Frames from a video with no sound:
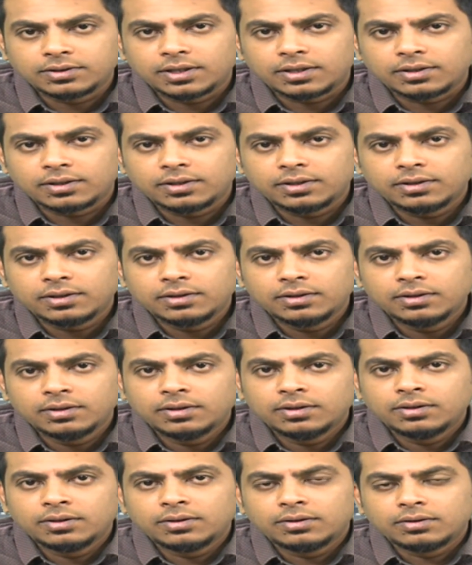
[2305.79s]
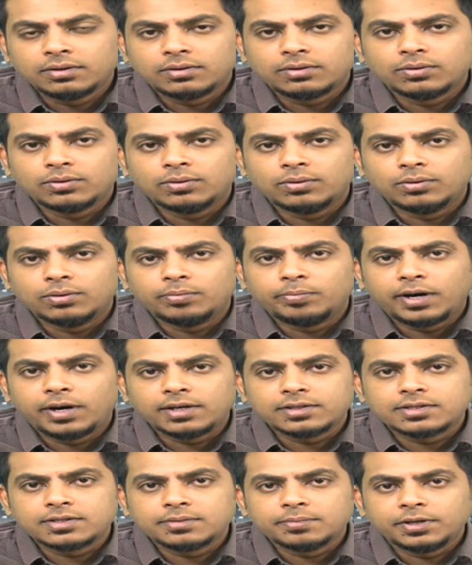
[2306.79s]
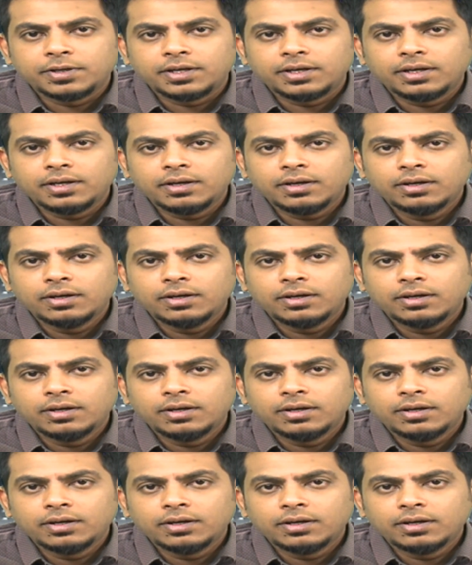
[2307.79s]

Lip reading: it to pass the meaning.